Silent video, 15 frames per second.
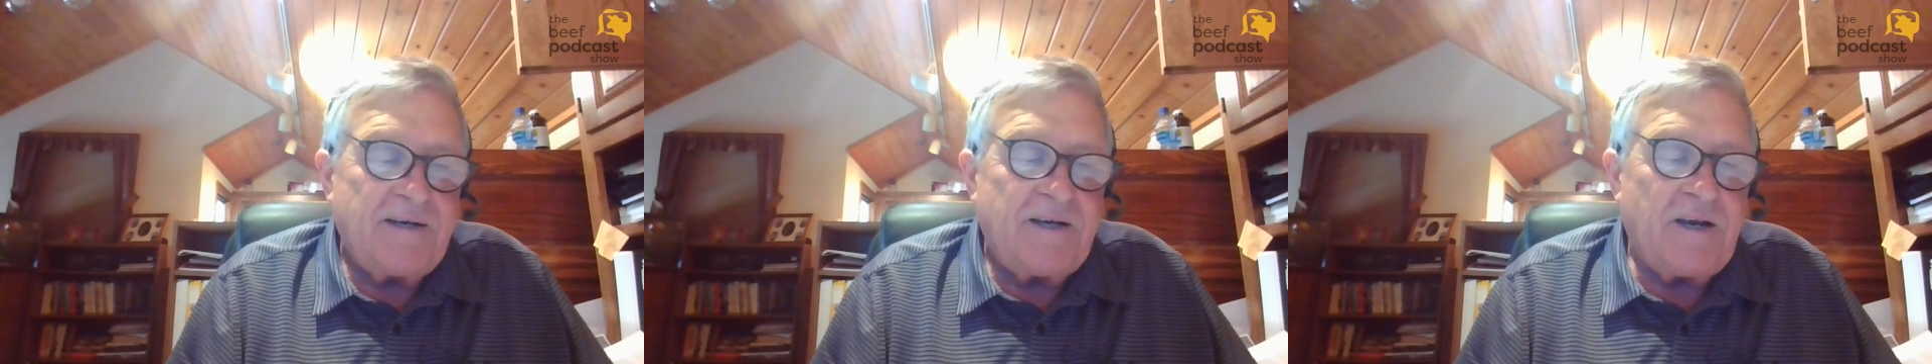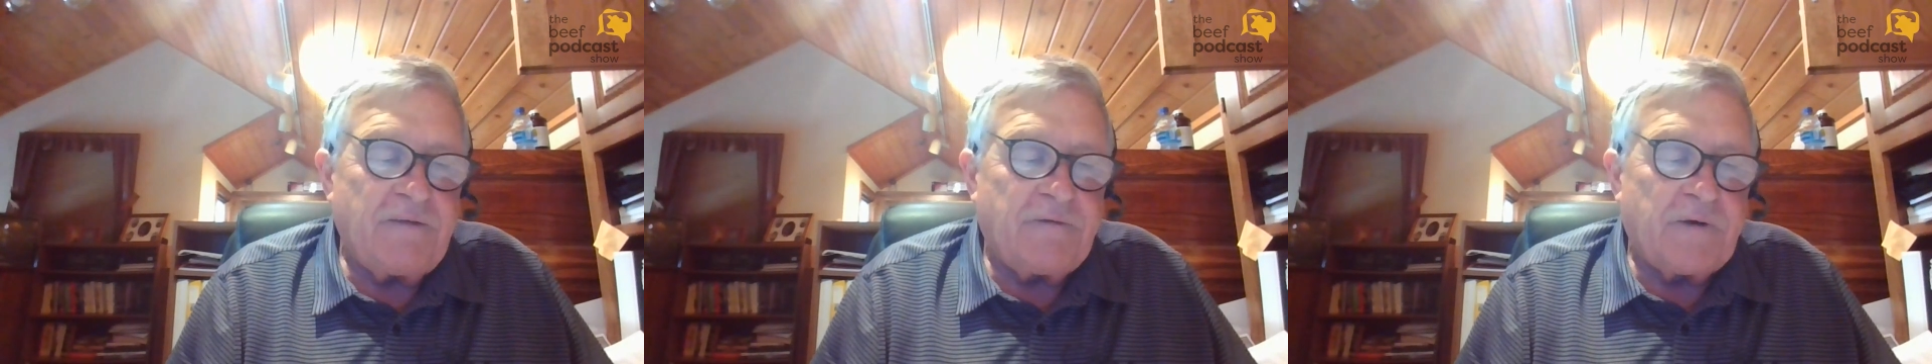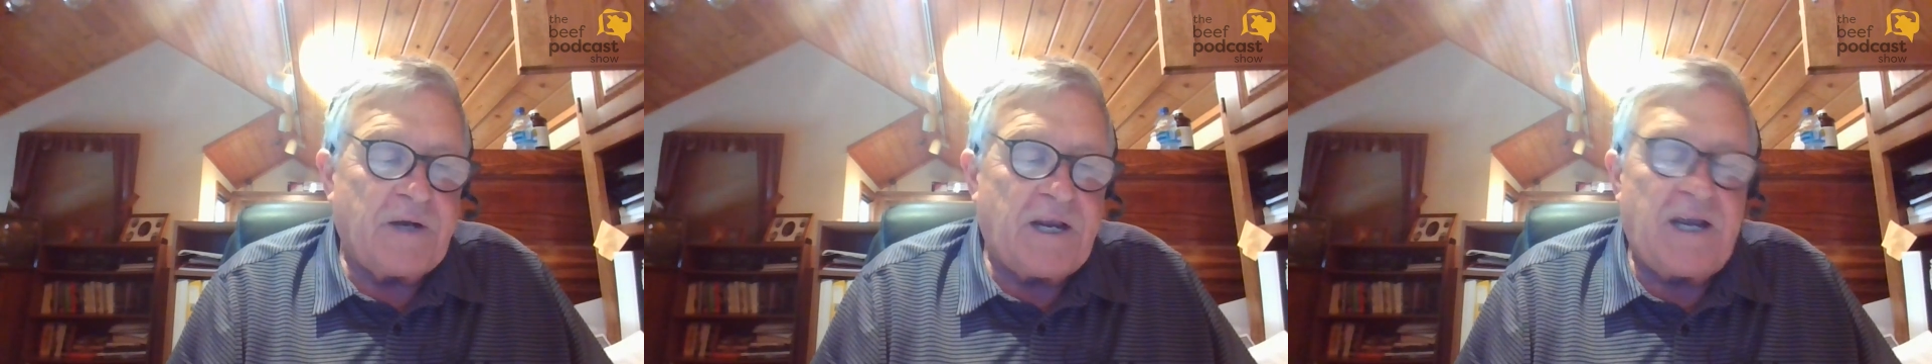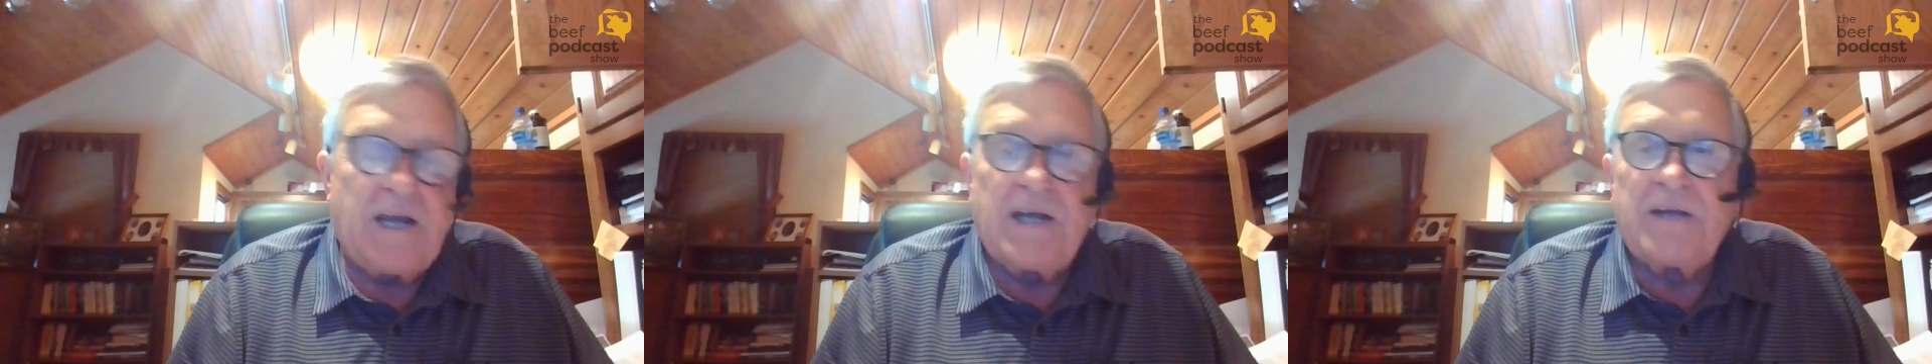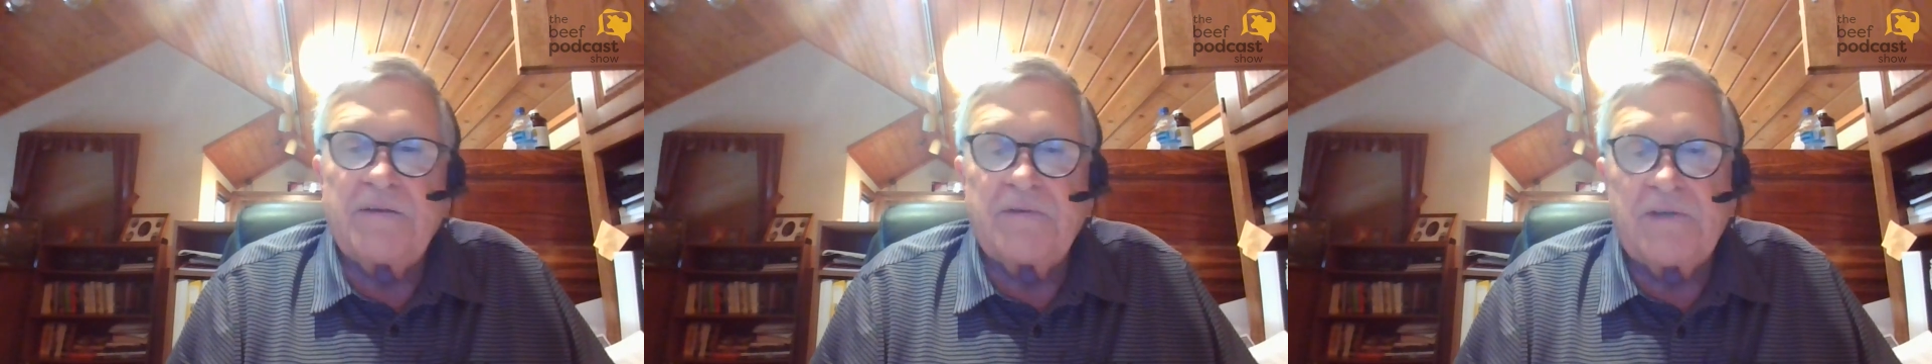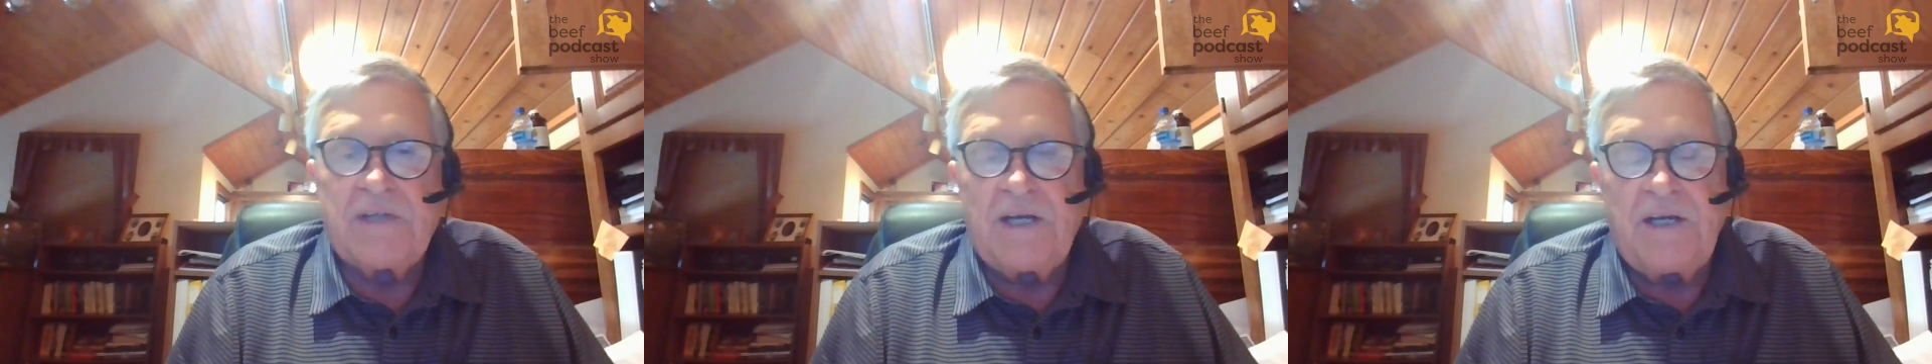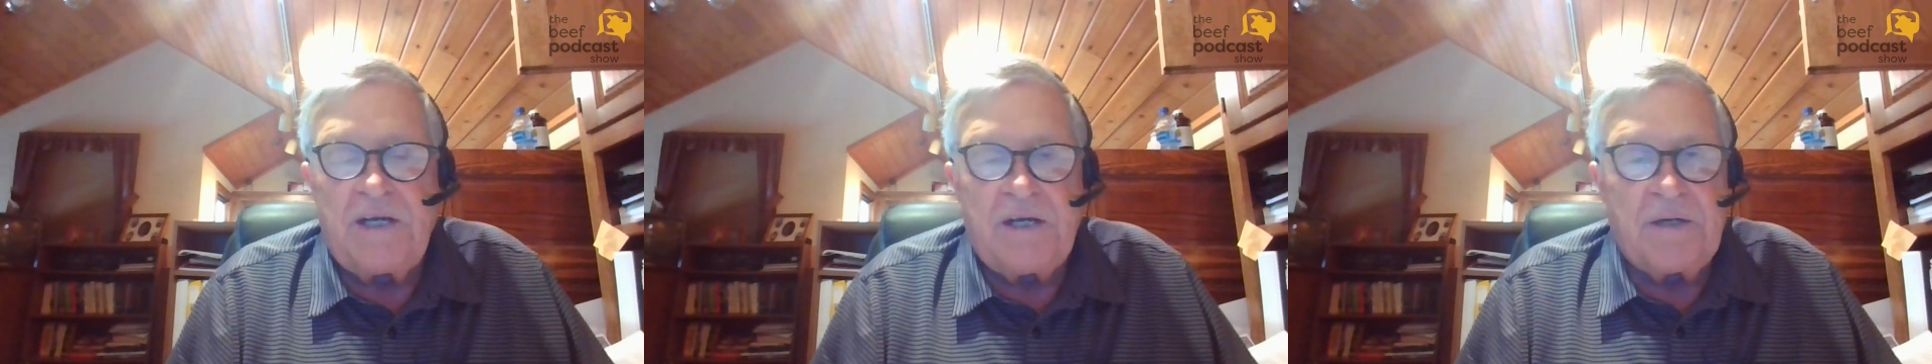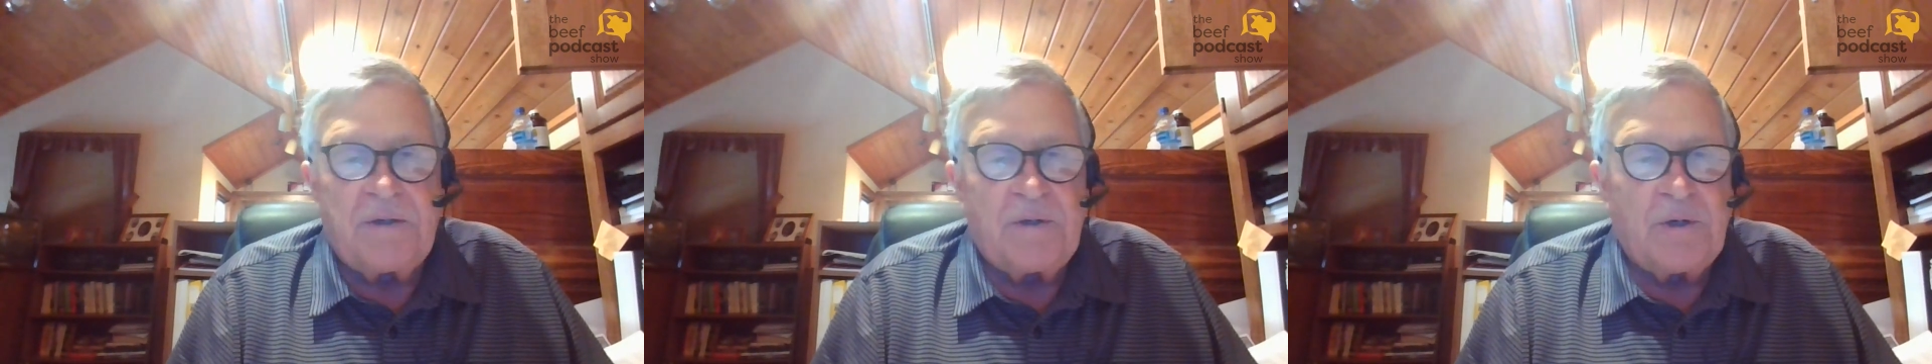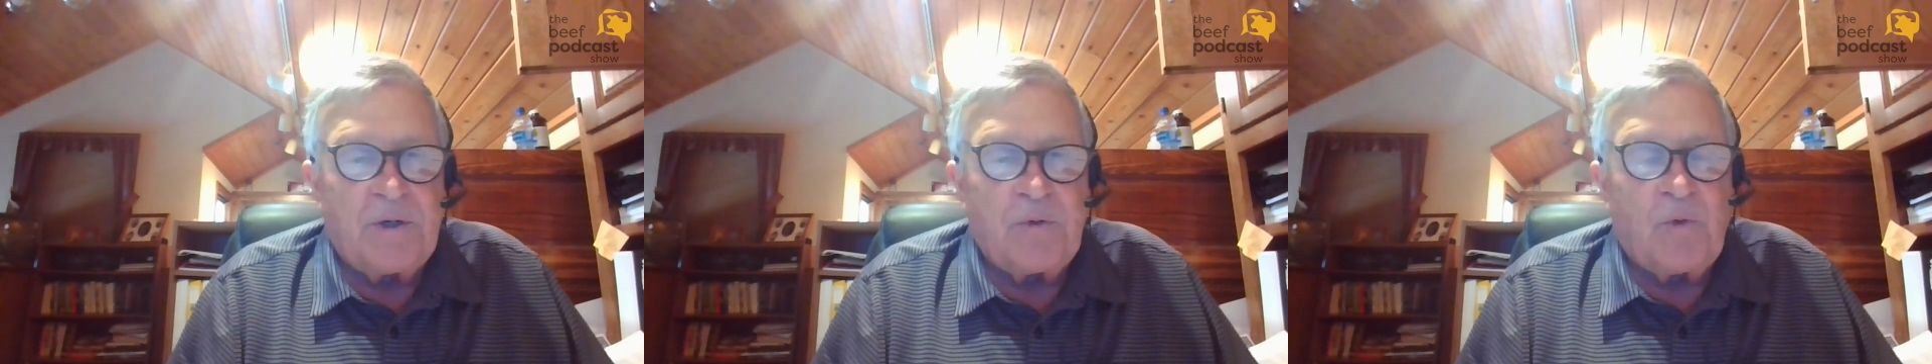heifer calves and